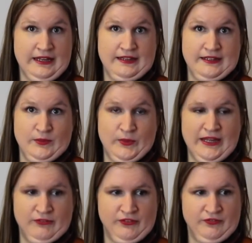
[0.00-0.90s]
And then we
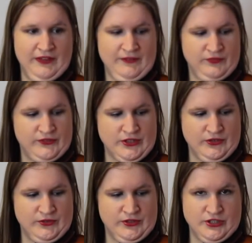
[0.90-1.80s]
have a 5th,
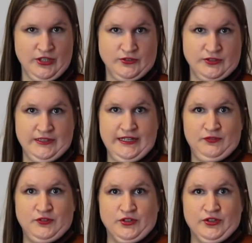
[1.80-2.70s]
so don't
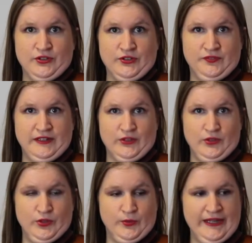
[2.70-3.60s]
lift your third finger
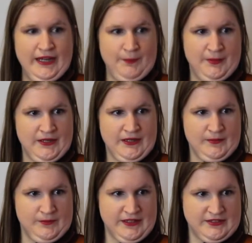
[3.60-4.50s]
all the way up,
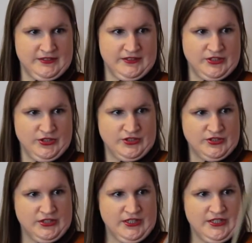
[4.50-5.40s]
but
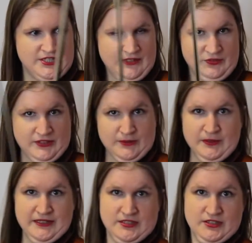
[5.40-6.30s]
just shift it a
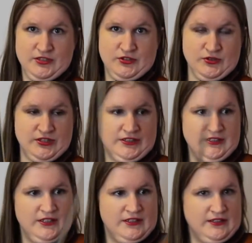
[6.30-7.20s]
bit to
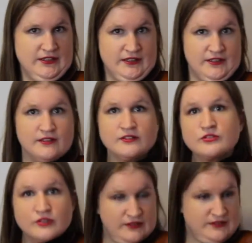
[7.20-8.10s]

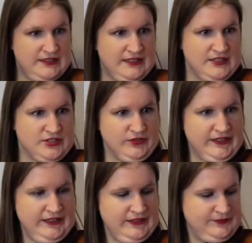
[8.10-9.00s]
the D
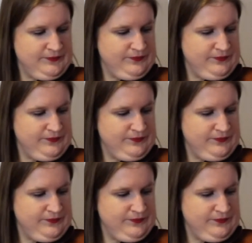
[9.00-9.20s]
string.